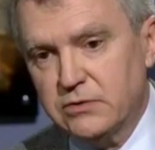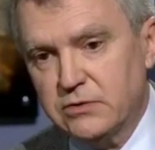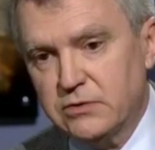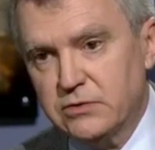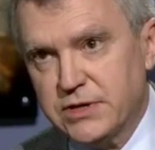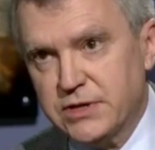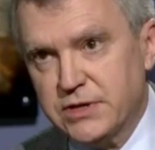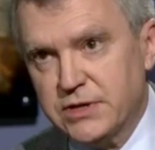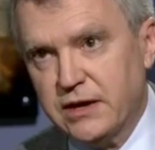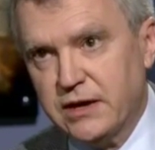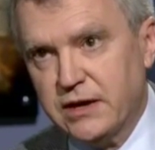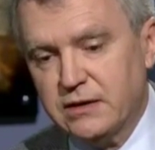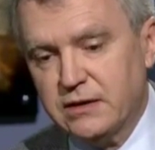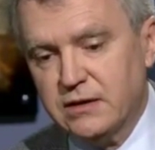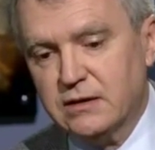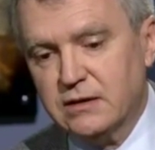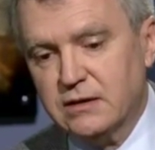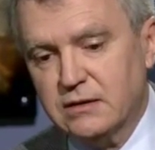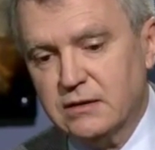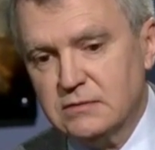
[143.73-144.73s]

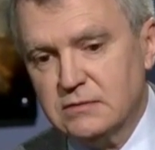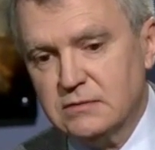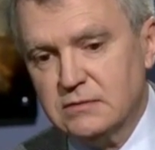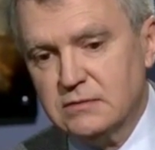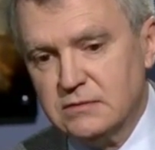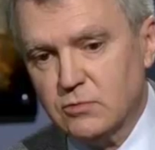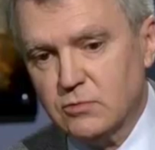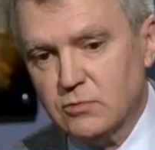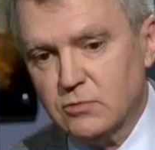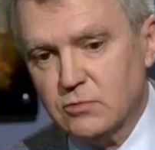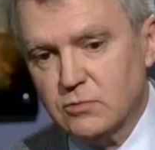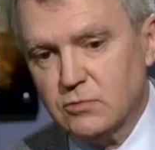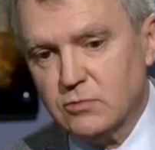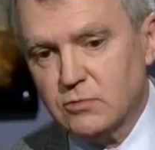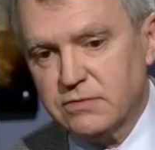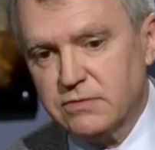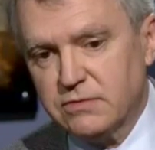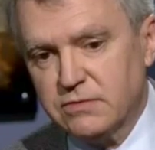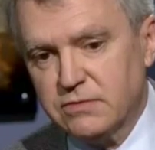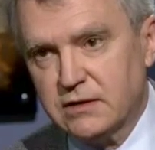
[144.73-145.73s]
understanding that
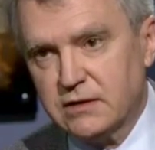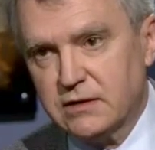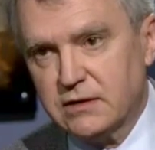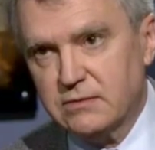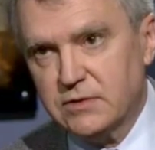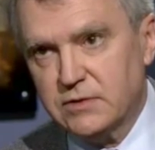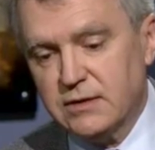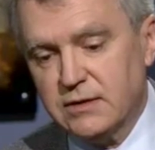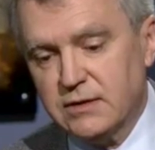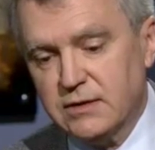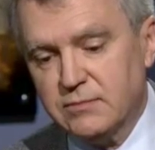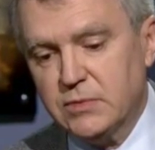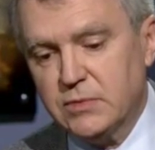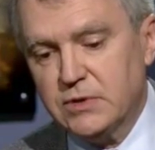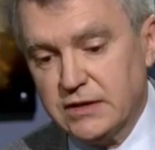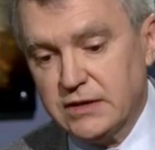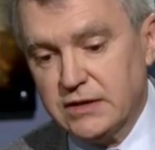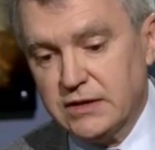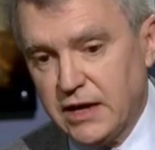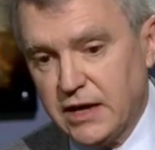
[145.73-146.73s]
will be effective in
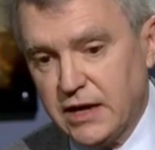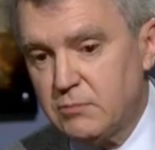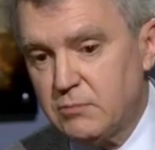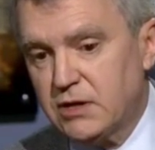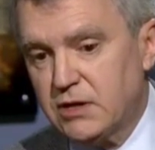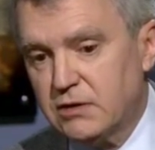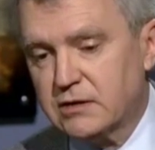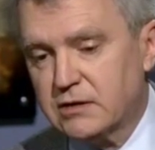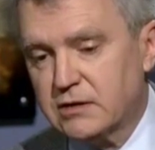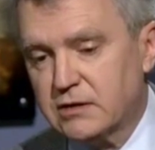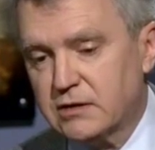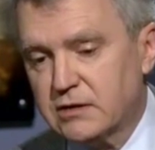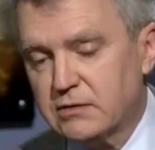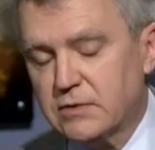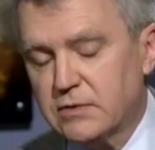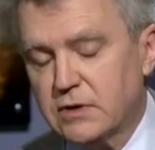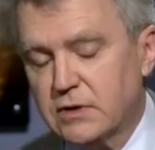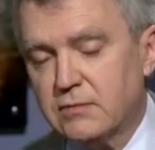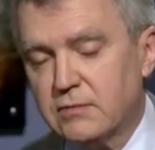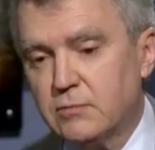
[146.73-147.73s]
government and can be
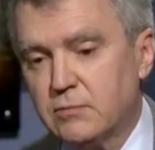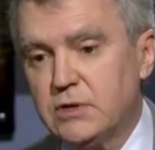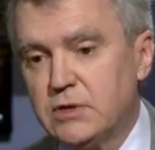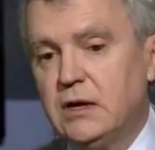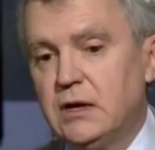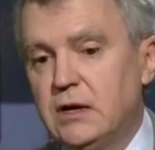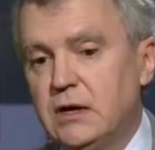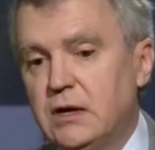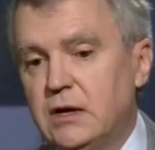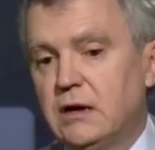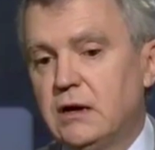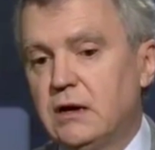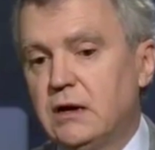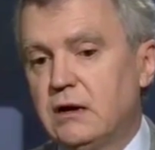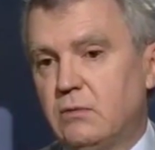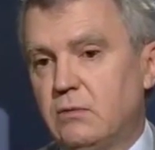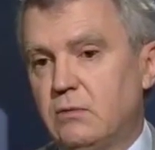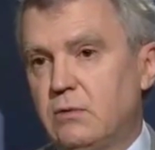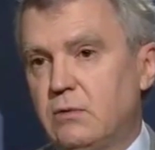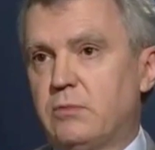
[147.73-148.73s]
effective in government
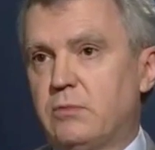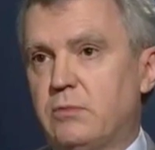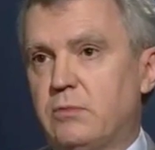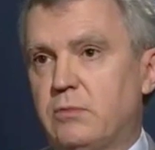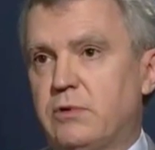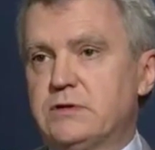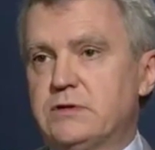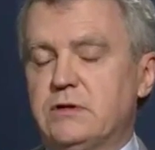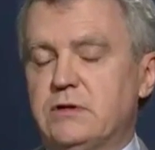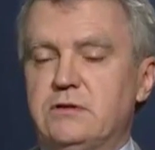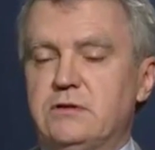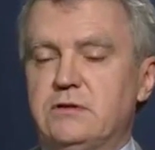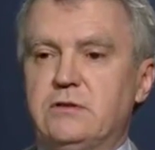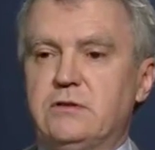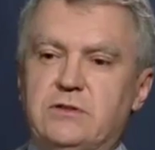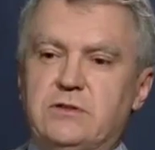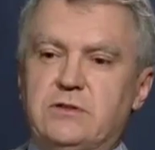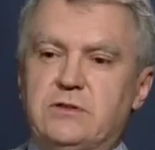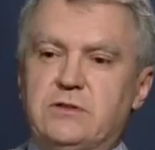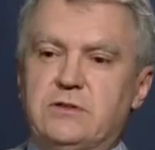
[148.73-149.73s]
with our present
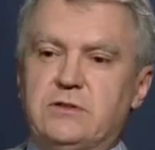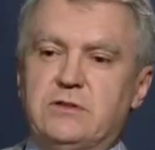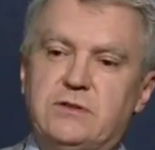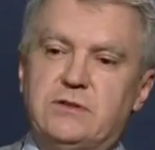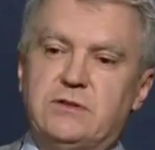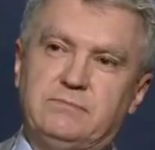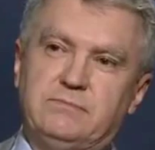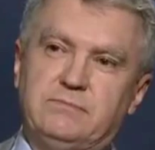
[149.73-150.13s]
institutions.